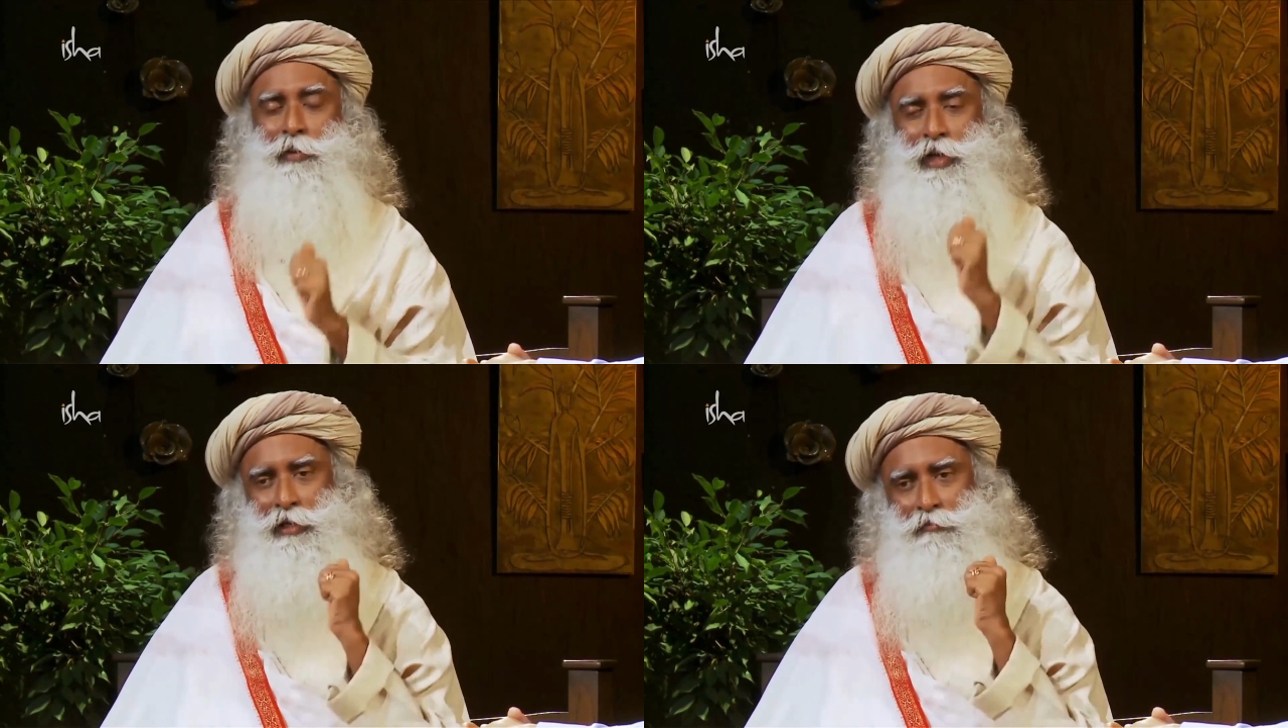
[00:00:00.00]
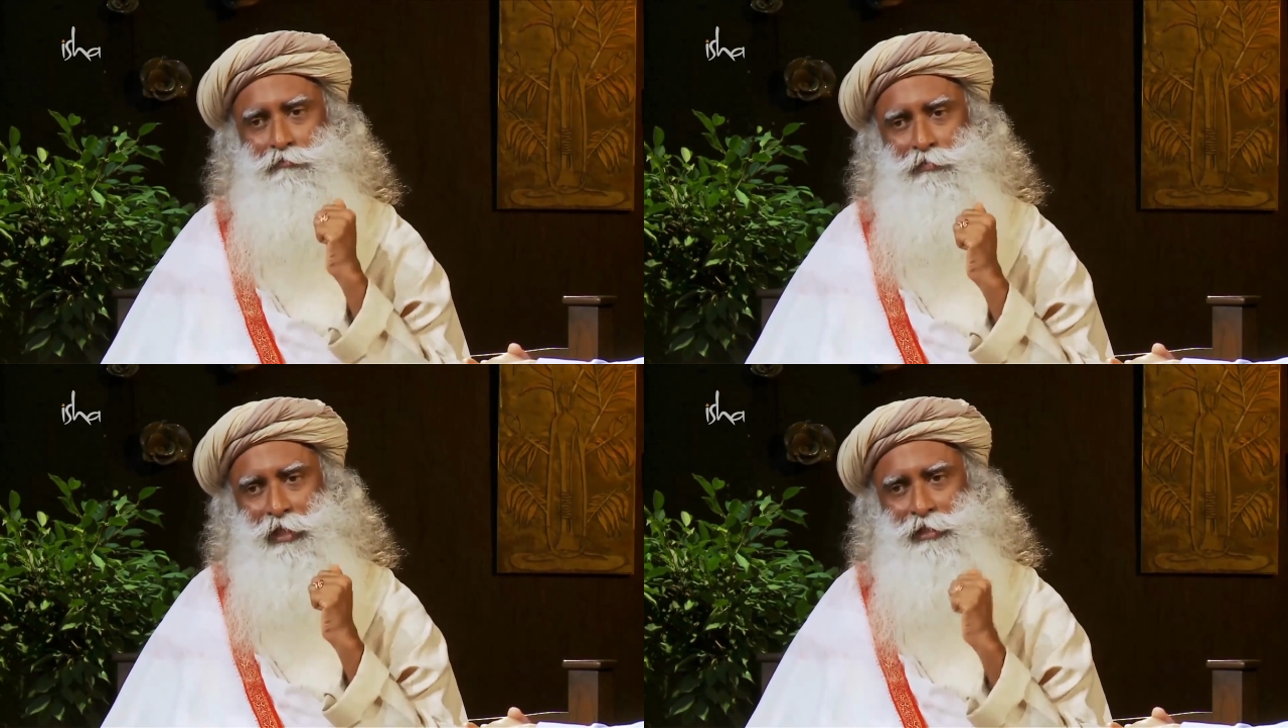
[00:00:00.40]
away
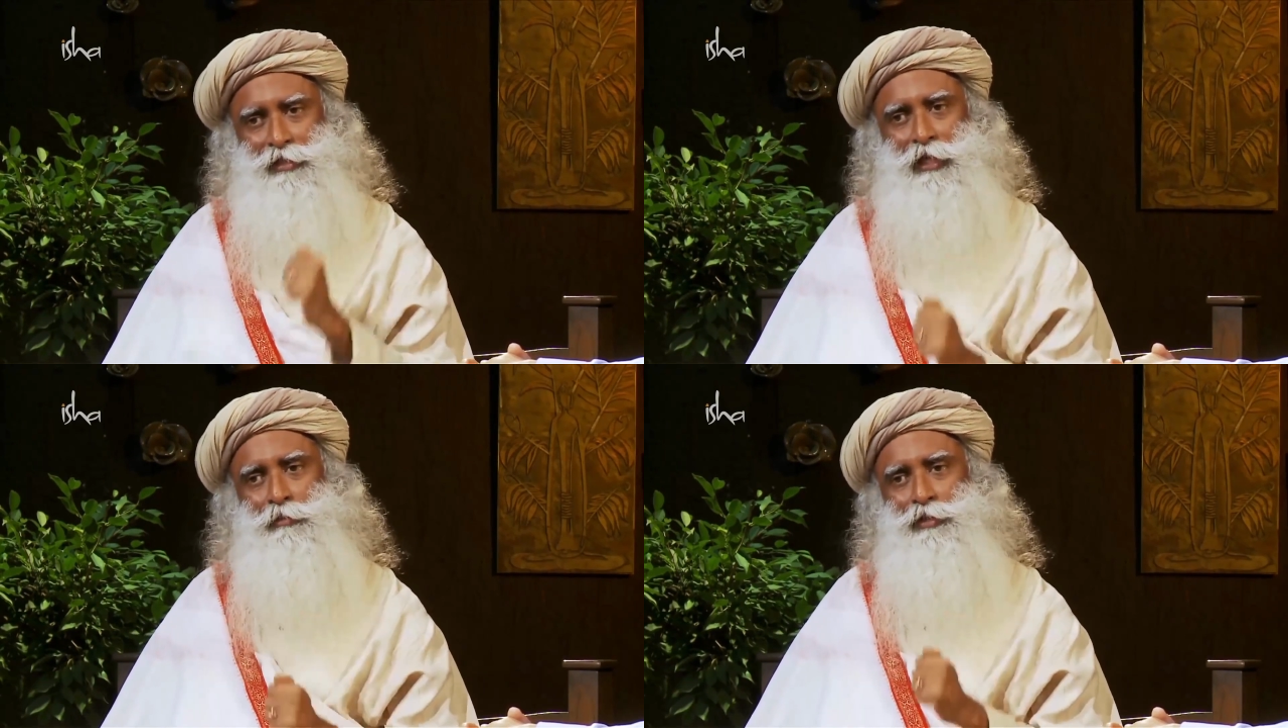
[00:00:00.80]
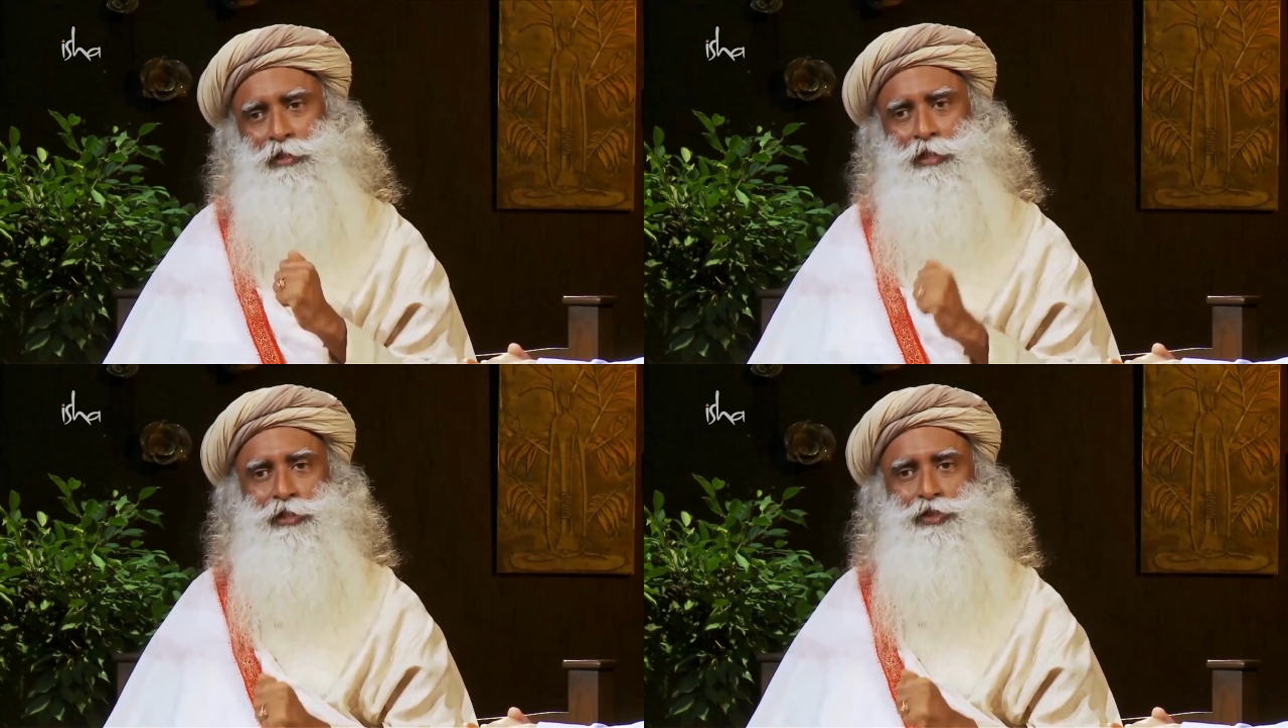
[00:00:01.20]
if we establish
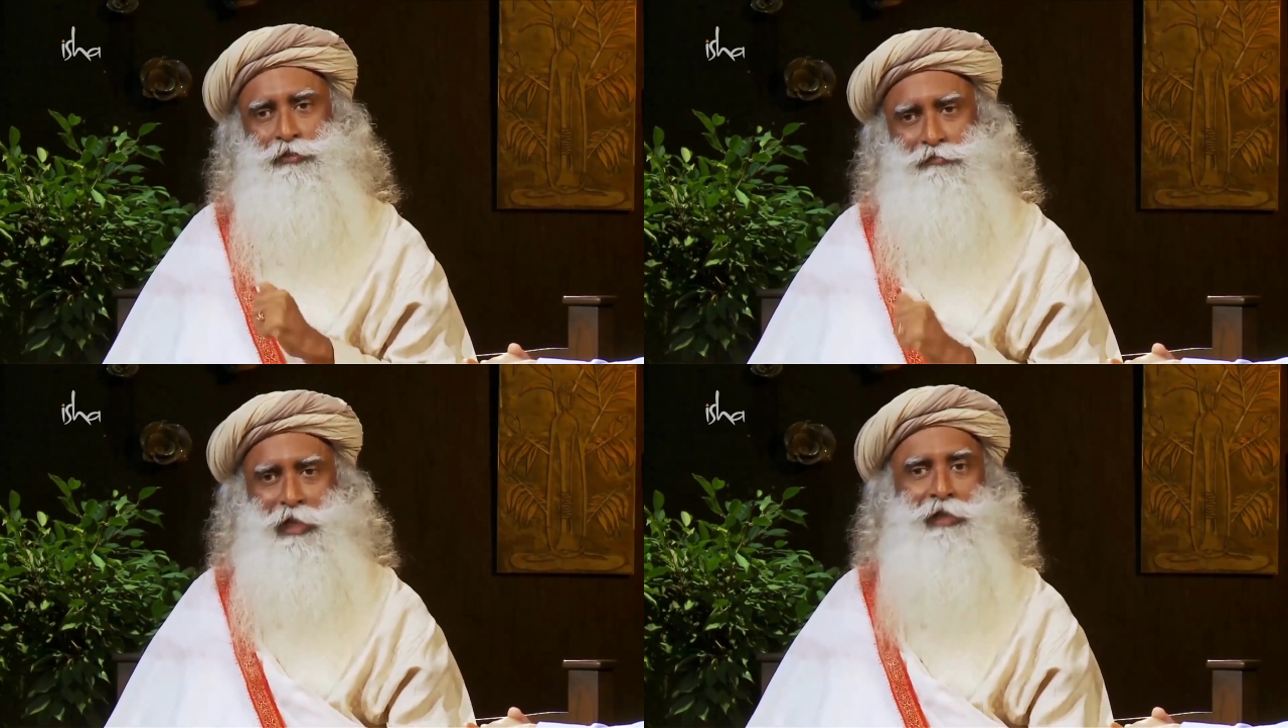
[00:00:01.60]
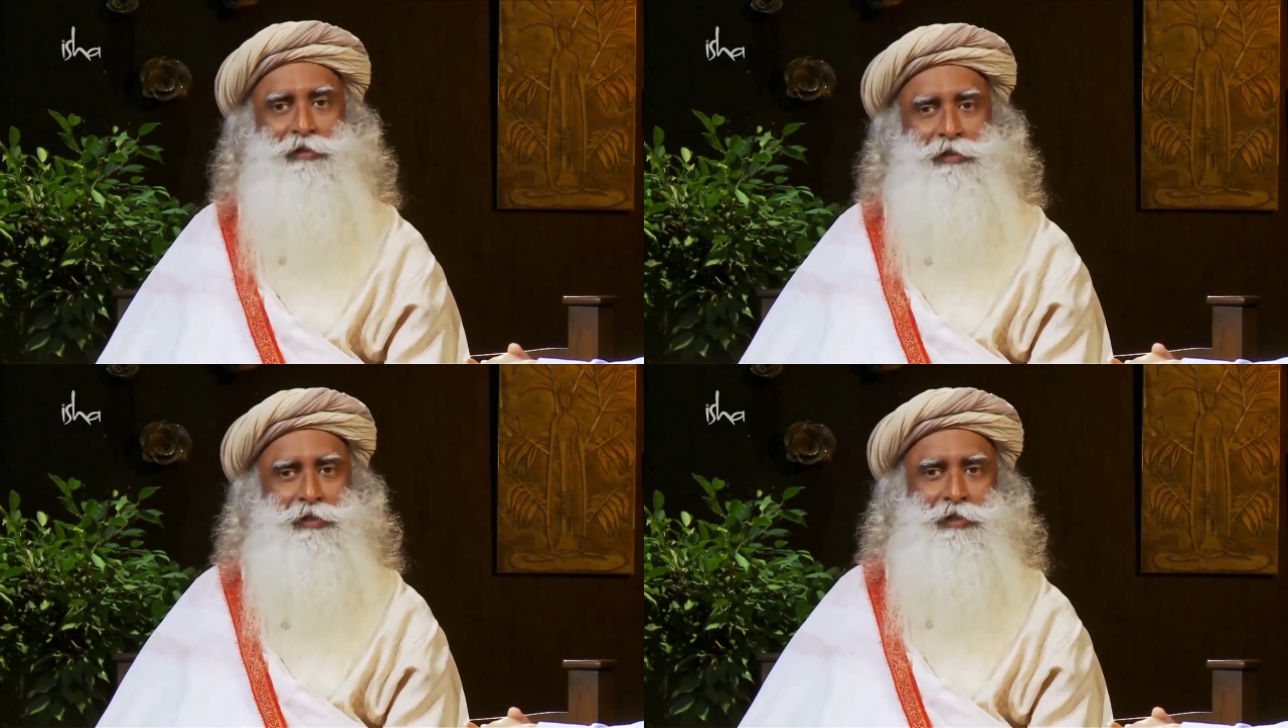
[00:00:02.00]
a culture of
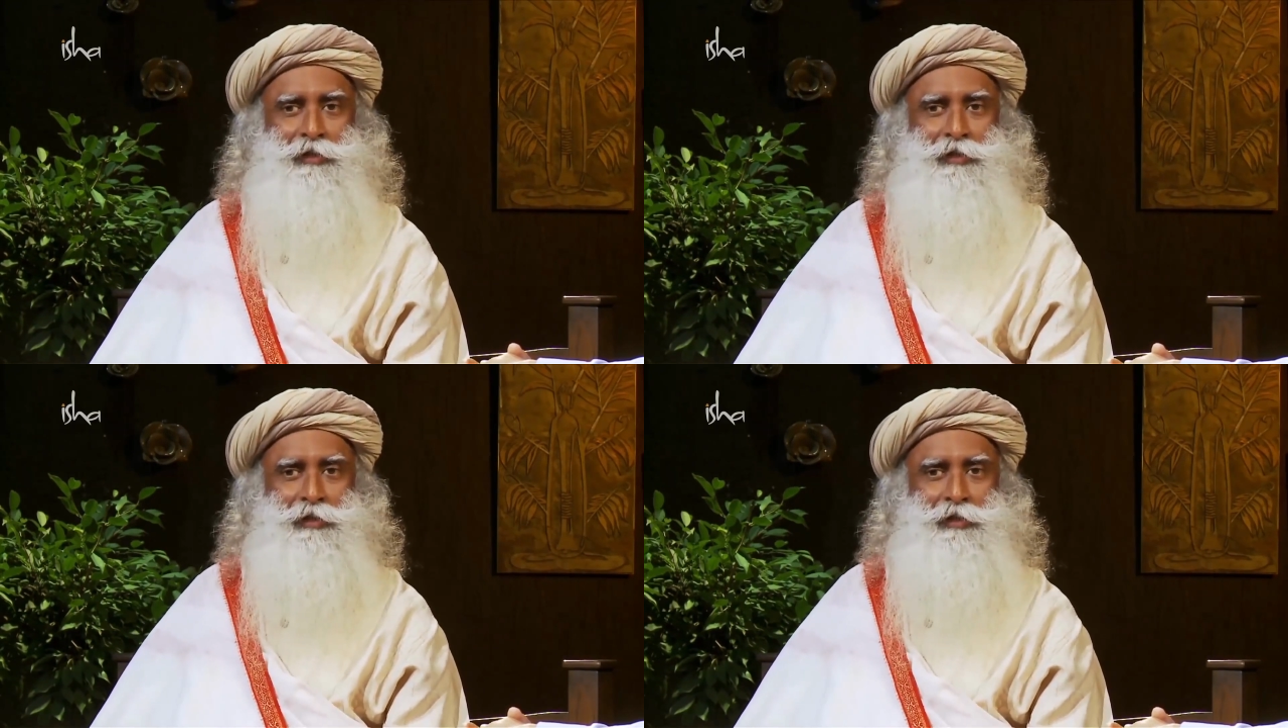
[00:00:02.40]
health,